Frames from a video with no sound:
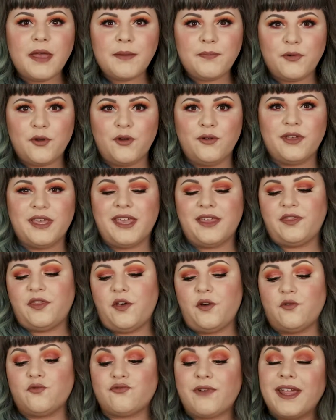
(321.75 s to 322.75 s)
my pro kit
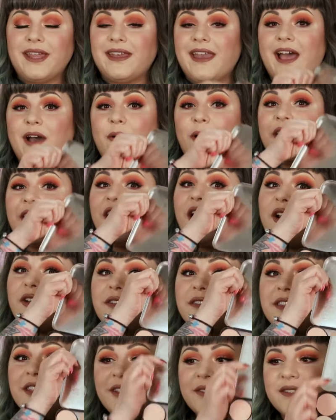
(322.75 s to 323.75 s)
though, right now, I
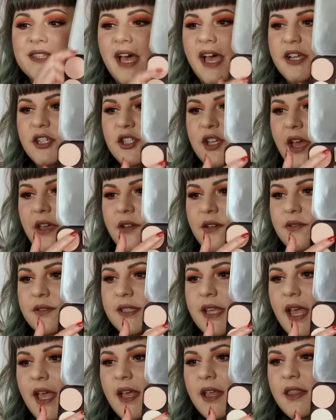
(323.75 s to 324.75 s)
currently use
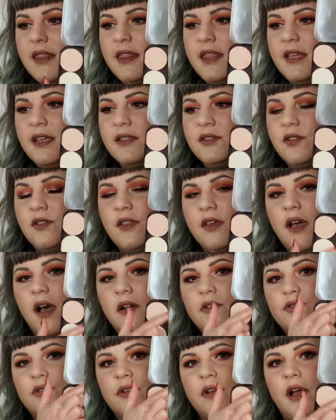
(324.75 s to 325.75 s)
eyeshadows. These are the
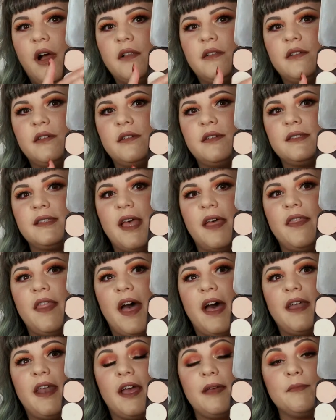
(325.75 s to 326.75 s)
contour colors
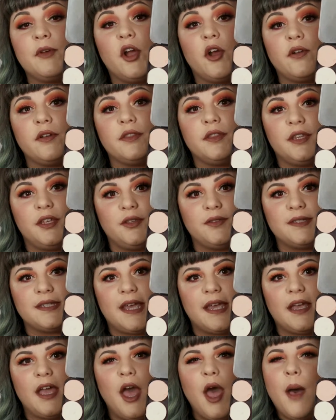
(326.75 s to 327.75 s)
that I'm currently
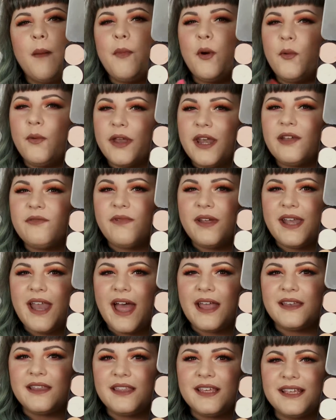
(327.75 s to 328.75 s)
using. But when I run
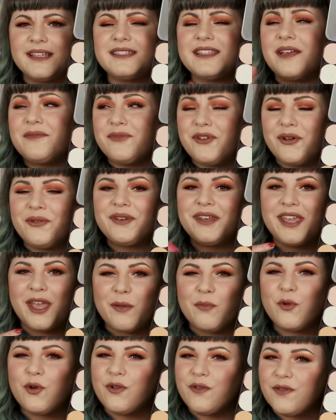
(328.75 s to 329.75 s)
out of these, I'm going to
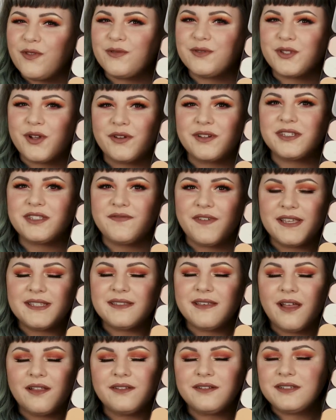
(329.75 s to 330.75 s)
get more of those Artist Face
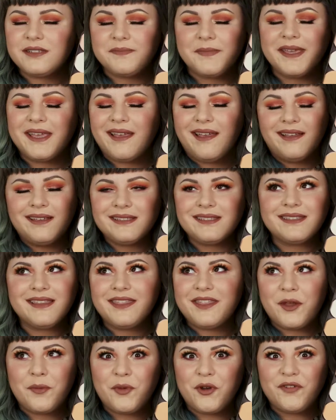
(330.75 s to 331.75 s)
colors because
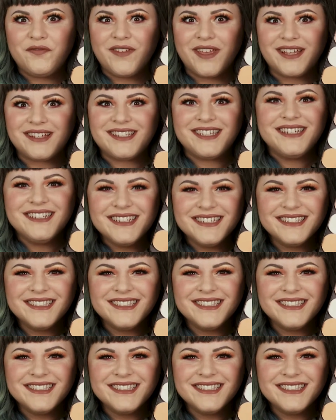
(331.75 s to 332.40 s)
they're perfect.